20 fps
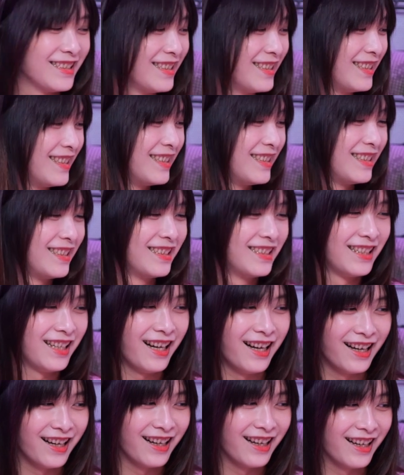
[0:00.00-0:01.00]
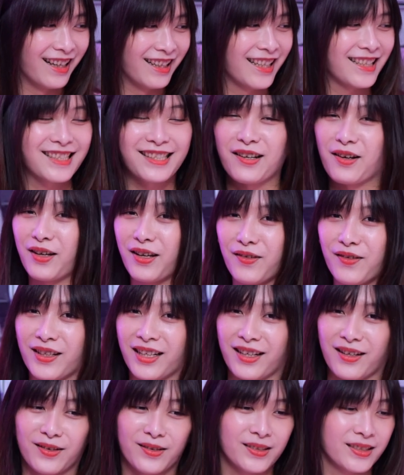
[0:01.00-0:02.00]
it a go. Let's go give it
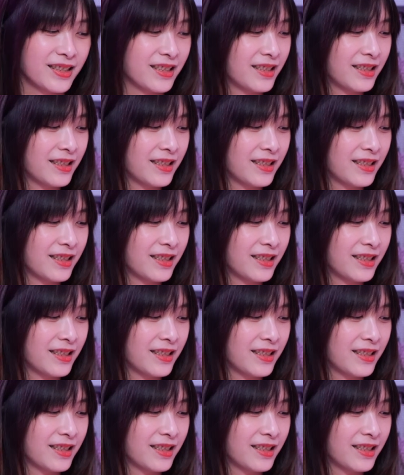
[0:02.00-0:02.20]
a go.